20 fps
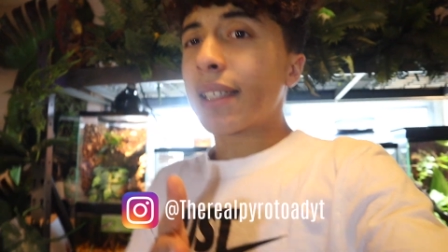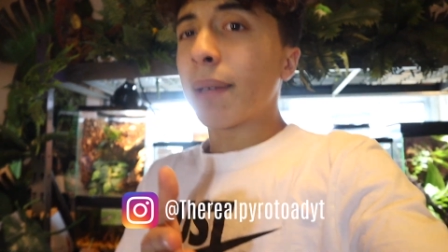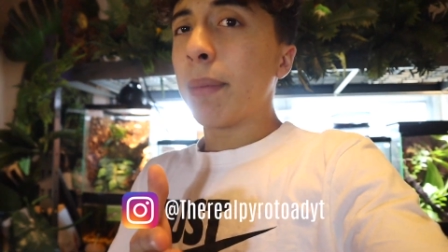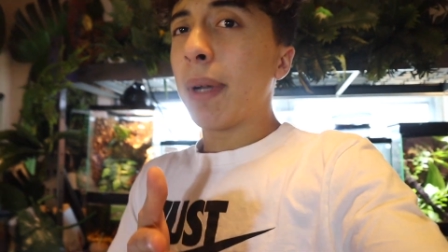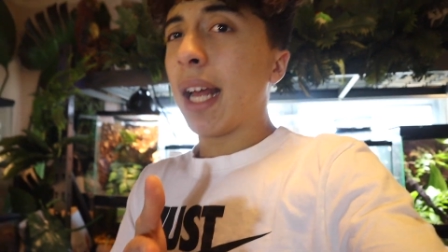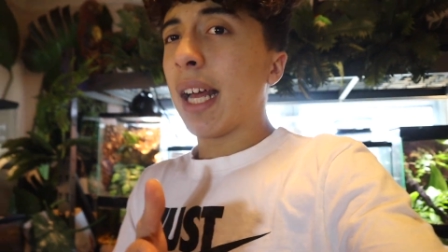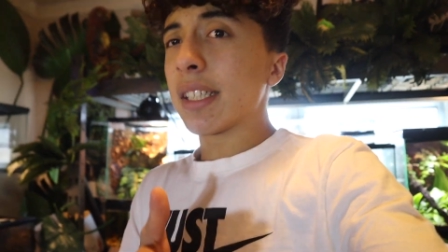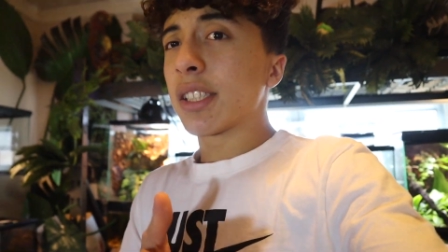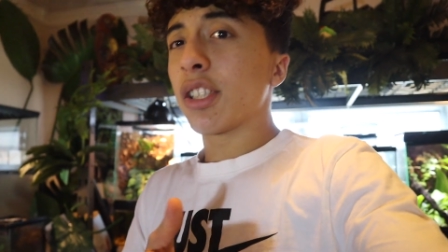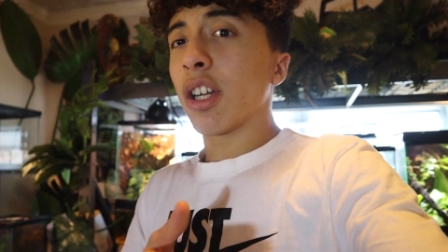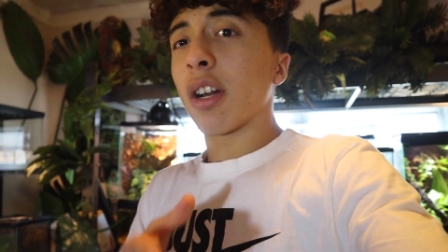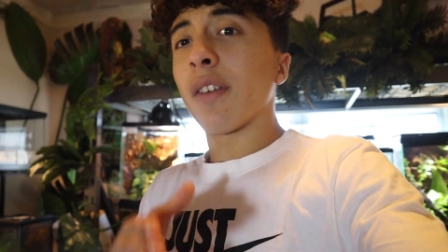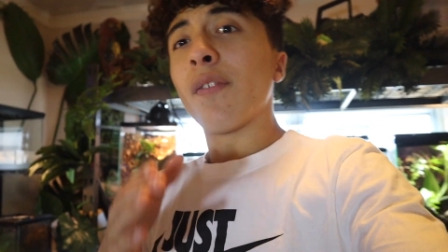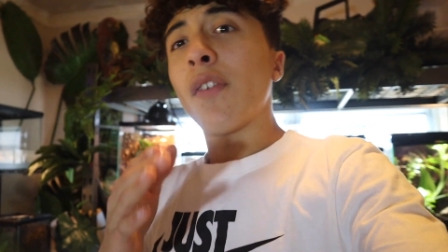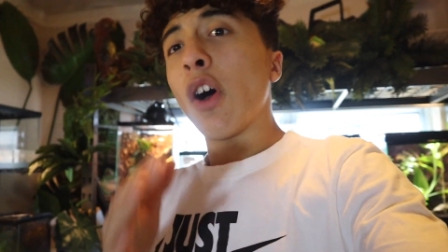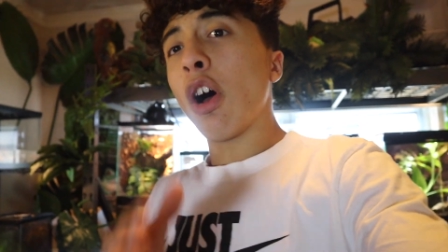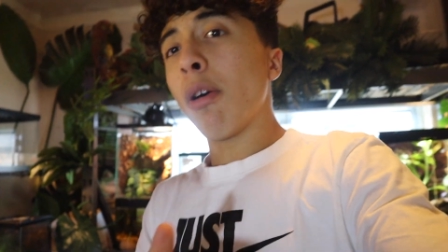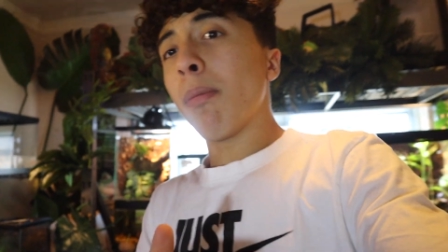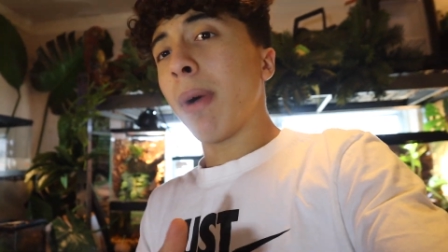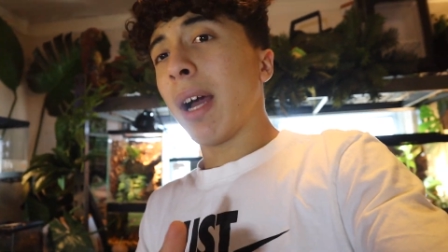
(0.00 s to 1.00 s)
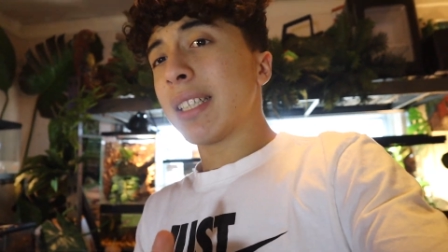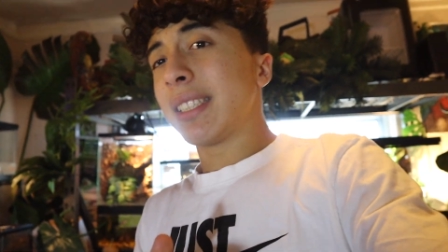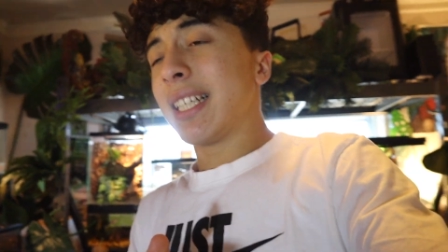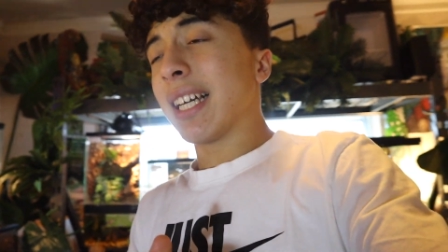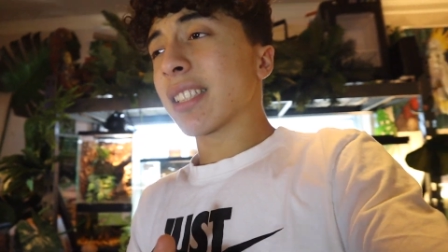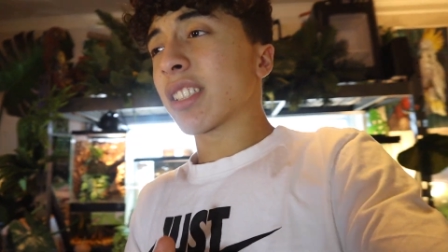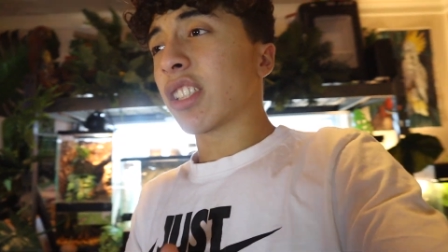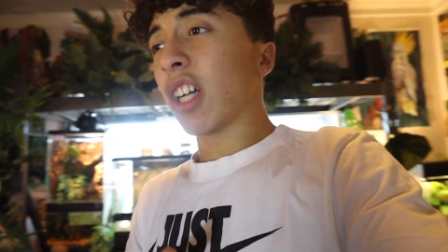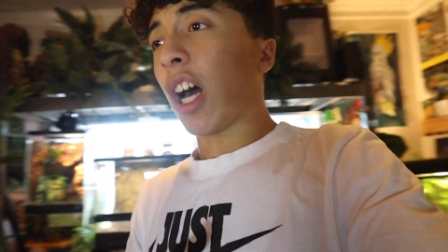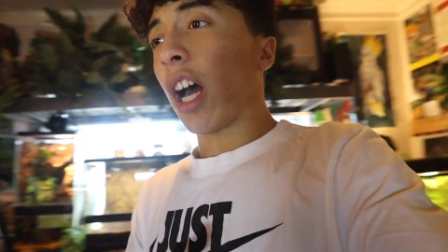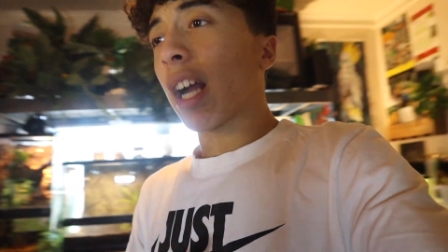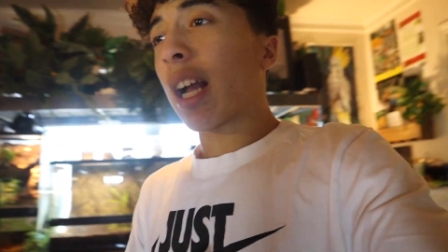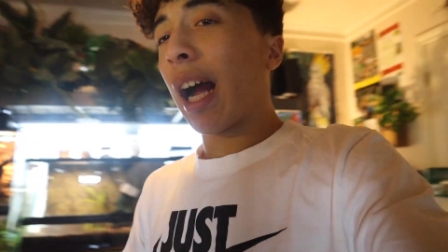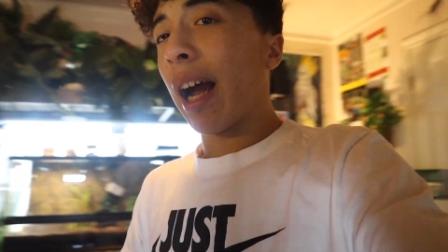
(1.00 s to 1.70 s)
I'm going to ask y'all to follow my TikTok.